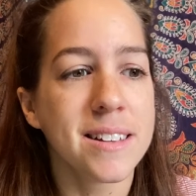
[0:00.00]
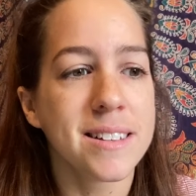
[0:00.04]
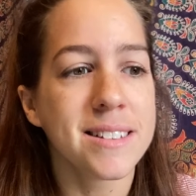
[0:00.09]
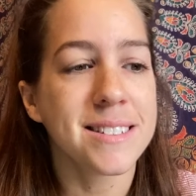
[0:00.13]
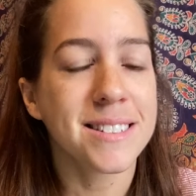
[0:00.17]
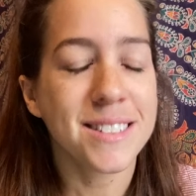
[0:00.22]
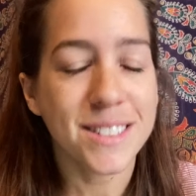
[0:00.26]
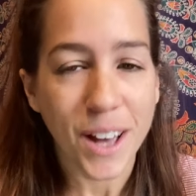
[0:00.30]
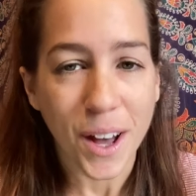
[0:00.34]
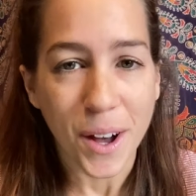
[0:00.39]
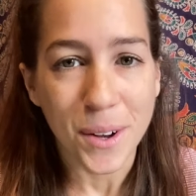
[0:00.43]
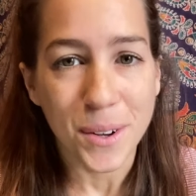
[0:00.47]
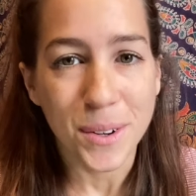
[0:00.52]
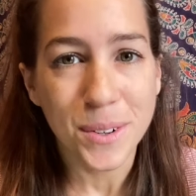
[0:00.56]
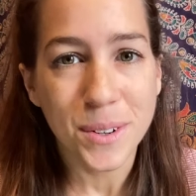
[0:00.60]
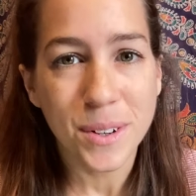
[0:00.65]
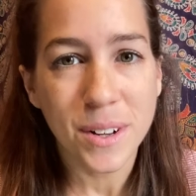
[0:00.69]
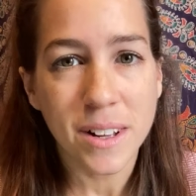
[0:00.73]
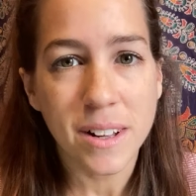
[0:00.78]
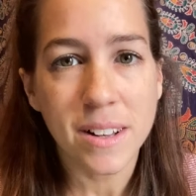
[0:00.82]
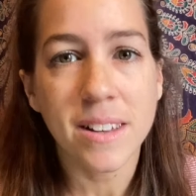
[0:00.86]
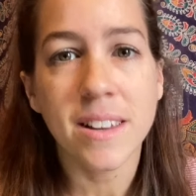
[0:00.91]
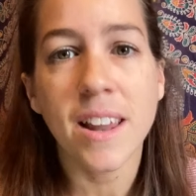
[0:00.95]
So
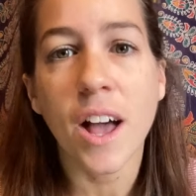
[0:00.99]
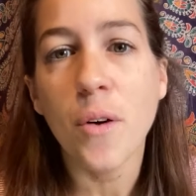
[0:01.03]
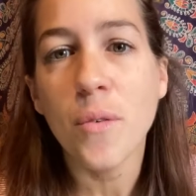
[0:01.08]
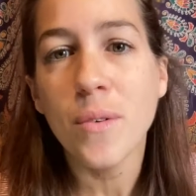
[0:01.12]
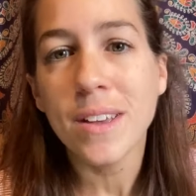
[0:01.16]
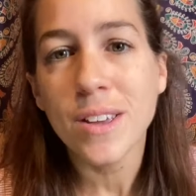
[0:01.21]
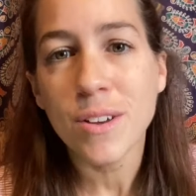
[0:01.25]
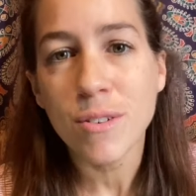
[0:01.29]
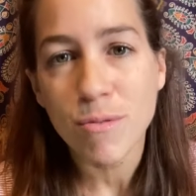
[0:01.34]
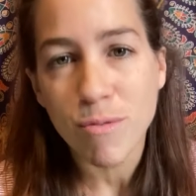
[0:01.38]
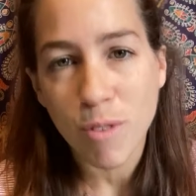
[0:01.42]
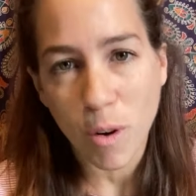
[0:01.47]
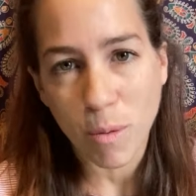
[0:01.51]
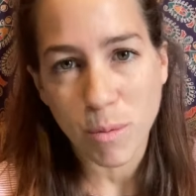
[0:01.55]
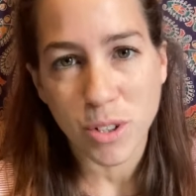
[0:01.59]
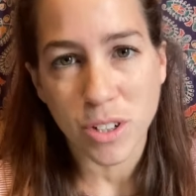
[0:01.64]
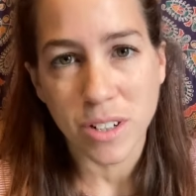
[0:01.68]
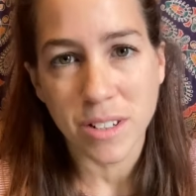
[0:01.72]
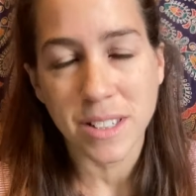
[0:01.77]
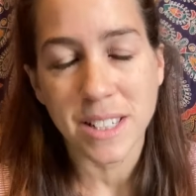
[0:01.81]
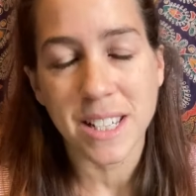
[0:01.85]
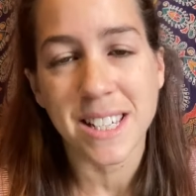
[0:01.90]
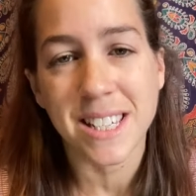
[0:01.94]
knowing your
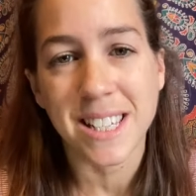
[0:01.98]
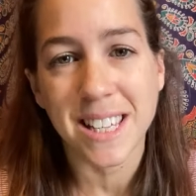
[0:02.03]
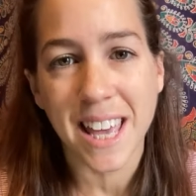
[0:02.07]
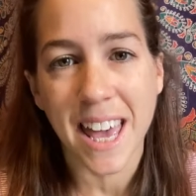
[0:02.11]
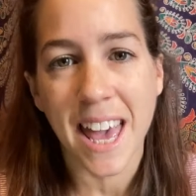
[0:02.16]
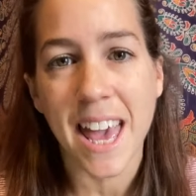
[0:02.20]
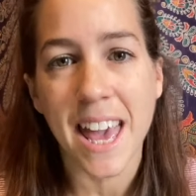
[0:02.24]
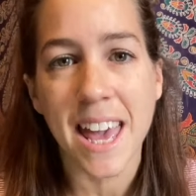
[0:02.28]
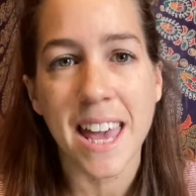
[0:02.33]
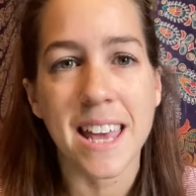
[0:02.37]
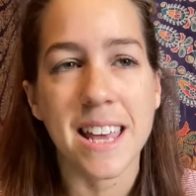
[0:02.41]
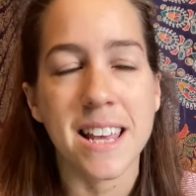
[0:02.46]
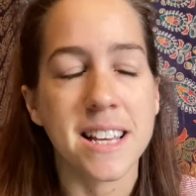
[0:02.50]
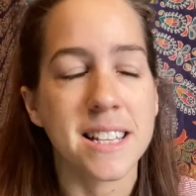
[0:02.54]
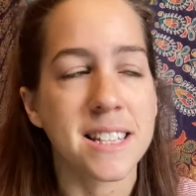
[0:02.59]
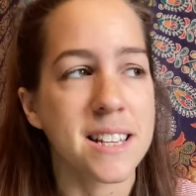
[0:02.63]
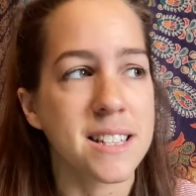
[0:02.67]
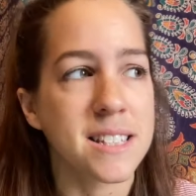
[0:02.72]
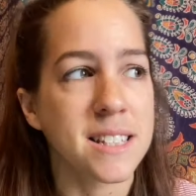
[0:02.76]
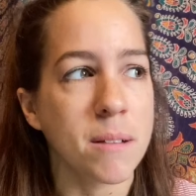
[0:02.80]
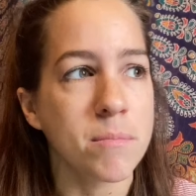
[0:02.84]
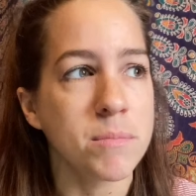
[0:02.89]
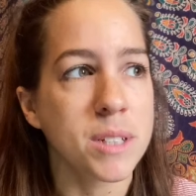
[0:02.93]
options is key because
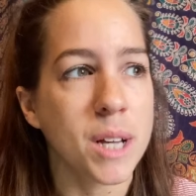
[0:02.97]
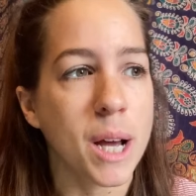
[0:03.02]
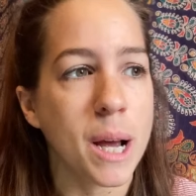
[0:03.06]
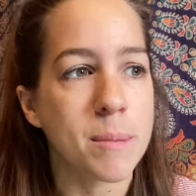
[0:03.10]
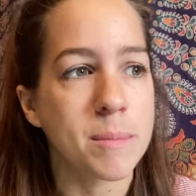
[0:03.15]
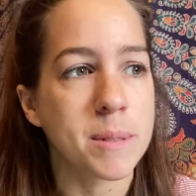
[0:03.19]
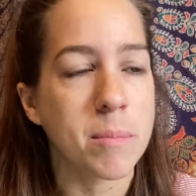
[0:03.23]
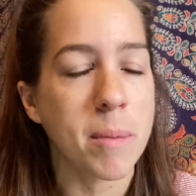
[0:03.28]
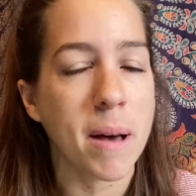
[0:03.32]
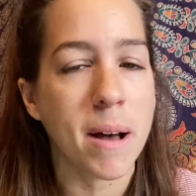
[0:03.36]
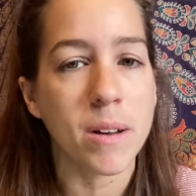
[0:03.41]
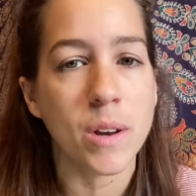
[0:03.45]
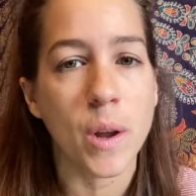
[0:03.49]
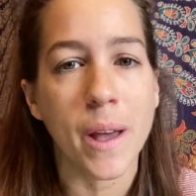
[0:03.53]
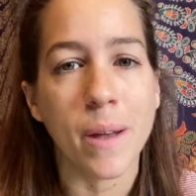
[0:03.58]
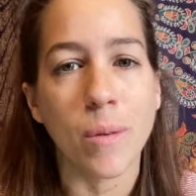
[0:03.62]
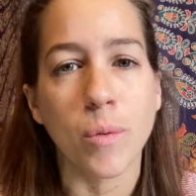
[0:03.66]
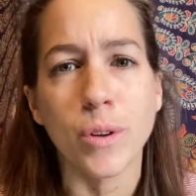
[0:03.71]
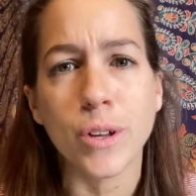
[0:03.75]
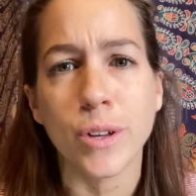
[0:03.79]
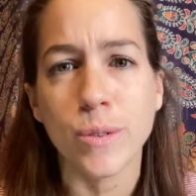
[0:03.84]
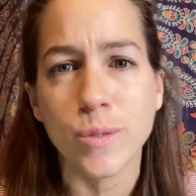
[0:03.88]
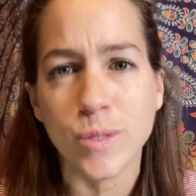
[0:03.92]
it's sometimes about knowing
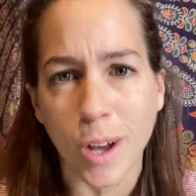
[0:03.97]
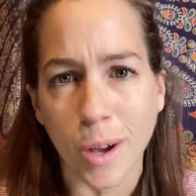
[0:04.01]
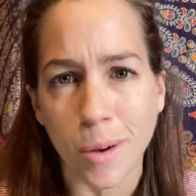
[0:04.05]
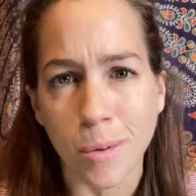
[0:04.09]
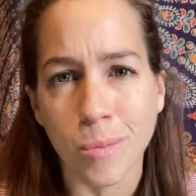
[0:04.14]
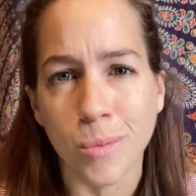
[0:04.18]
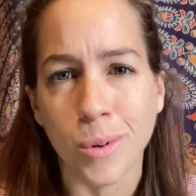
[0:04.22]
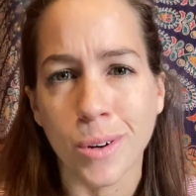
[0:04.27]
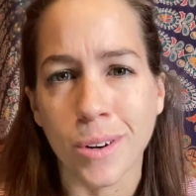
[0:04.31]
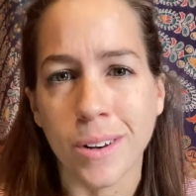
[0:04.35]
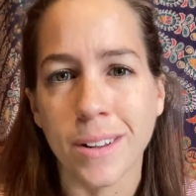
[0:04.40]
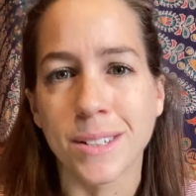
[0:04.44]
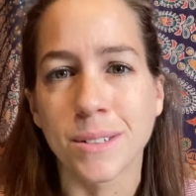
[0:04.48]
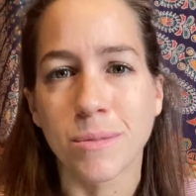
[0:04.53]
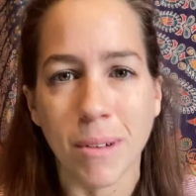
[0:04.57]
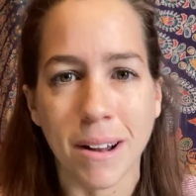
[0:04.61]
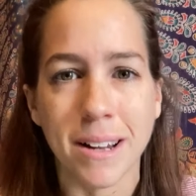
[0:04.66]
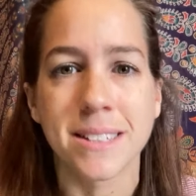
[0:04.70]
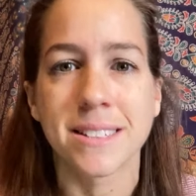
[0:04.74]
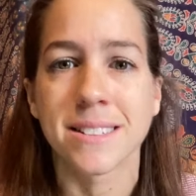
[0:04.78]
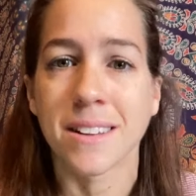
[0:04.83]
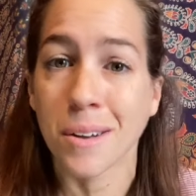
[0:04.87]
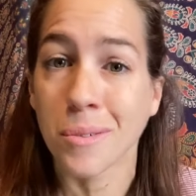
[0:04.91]
what you don't want as
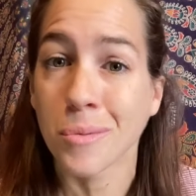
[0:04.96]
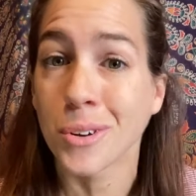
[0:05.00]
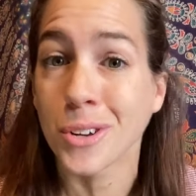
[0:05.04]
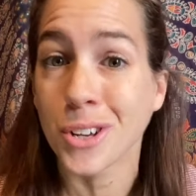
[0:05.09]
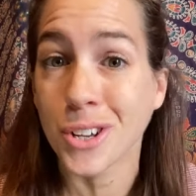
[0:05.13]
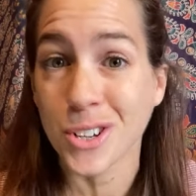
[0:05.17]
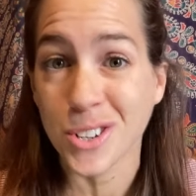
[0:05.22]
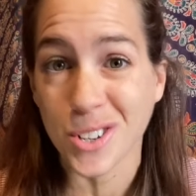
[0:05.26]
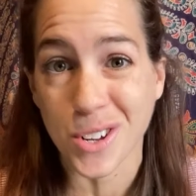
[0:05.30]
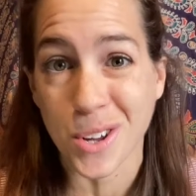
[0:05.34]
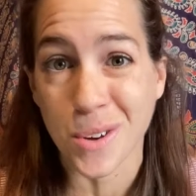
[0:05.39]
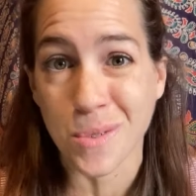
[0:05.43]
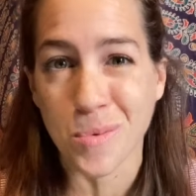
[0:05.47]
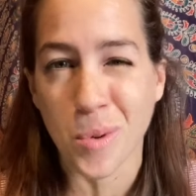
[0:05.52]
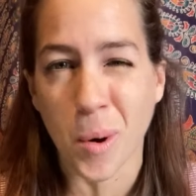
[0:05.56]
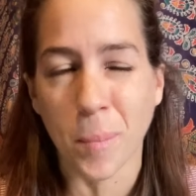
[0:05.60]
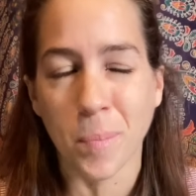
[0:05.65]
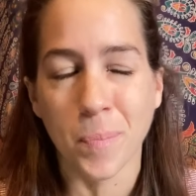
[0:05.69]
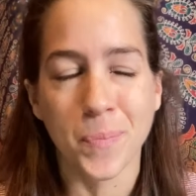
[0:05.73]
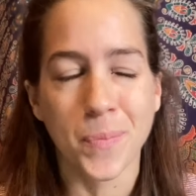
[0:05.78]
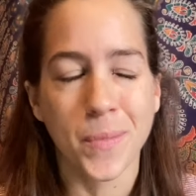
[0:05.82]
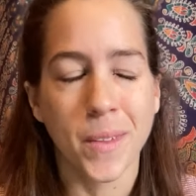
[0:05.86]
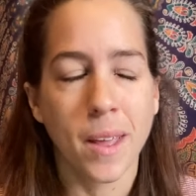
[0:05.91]
well as knowing what you do
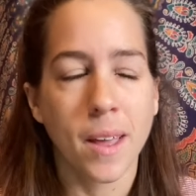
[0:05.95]
want.